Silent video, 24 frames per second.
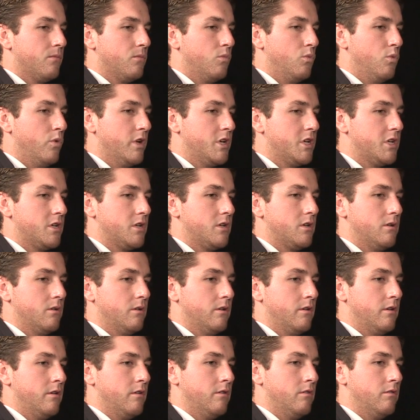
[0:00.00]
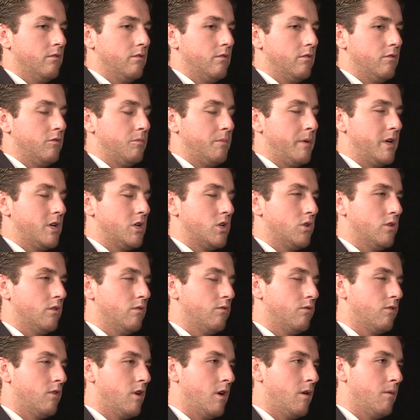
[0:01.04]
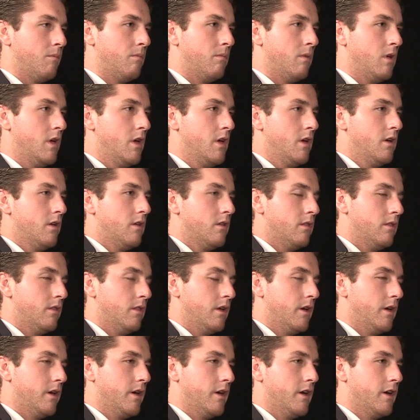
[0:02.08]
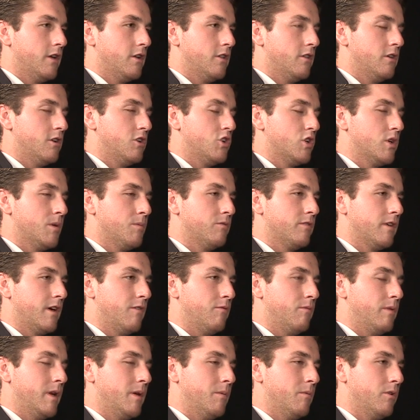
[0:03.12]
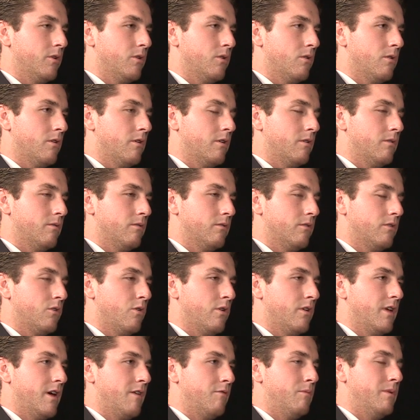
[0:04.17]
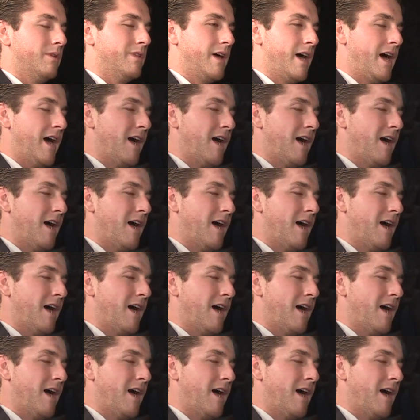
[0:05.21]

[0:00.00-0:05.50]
which is especially from the trips I've been able to go on. I've been to